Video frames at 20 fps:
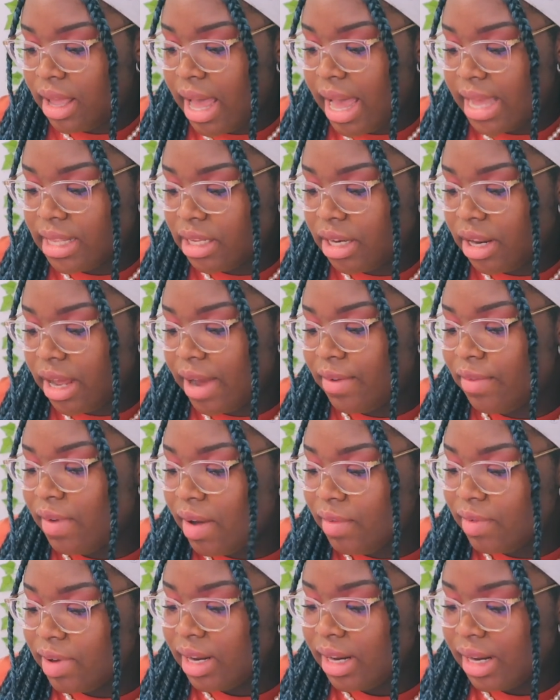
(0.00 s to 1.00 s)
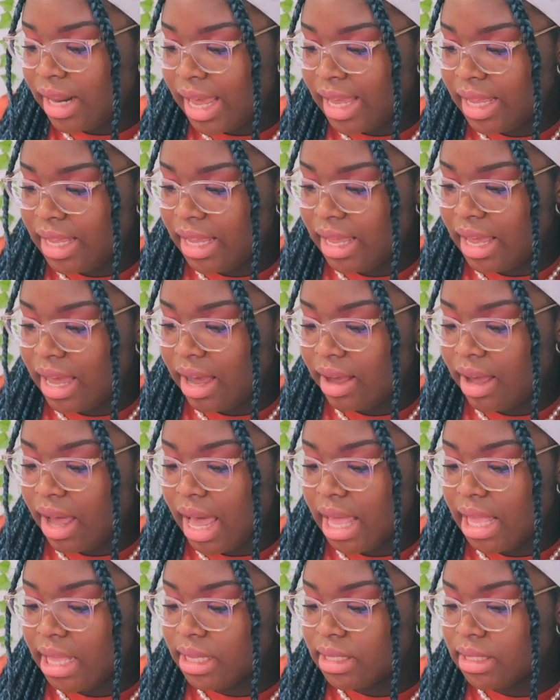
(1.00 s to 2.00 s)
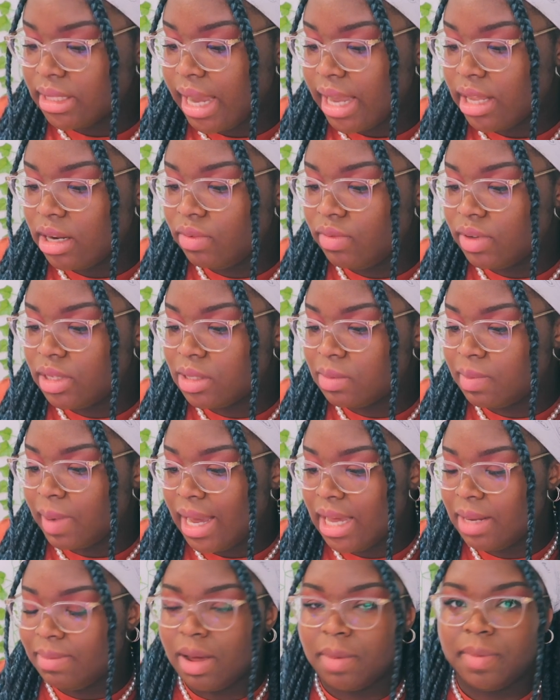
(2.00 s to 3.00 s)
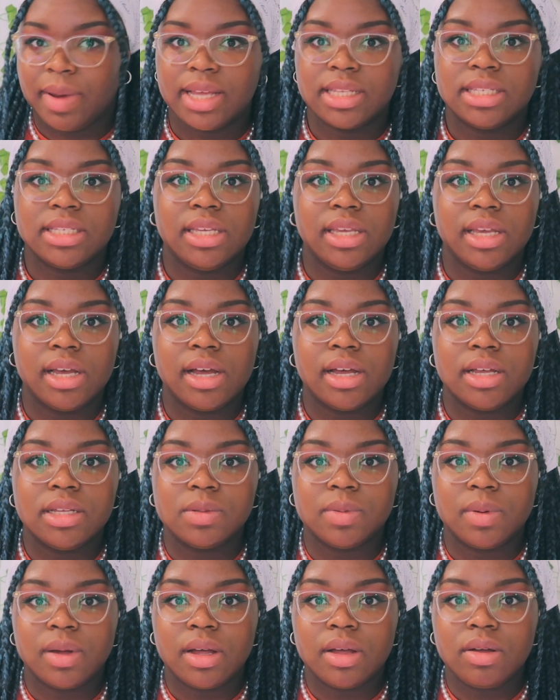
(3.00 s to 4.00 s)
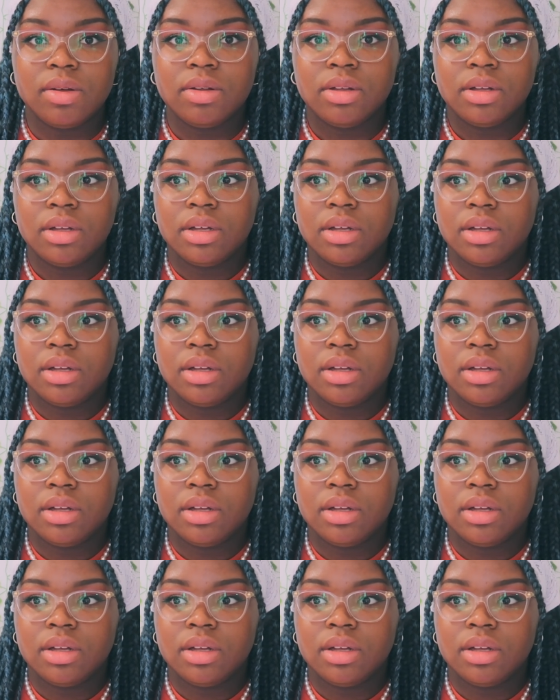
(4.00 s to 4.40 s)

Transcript: I don't know, I, I really like it. I, I, it's kind of inspired by Basquiat as well